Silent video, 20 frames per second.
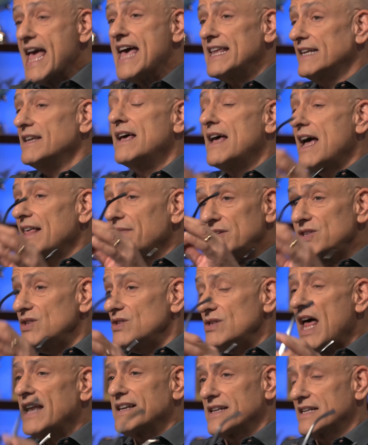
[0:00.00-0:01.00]
Again,
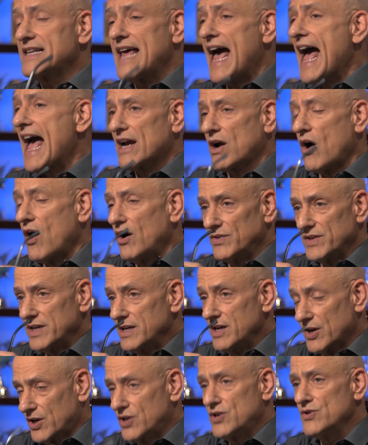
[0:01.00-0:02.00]
this is not an attack
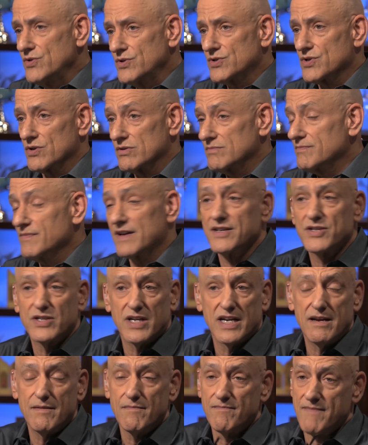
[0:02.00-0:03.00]
on the accuser.
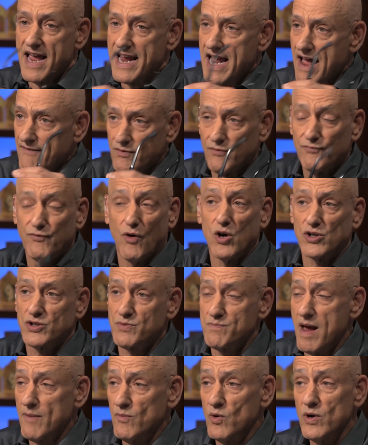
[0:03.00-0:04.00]
She may have a
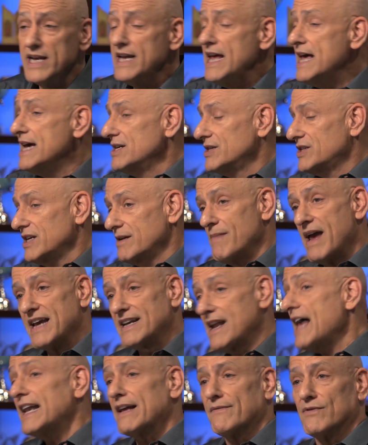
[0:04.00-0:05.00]
false memory.
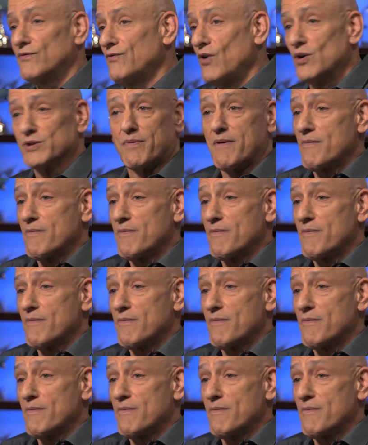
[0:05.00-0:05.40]
She may not have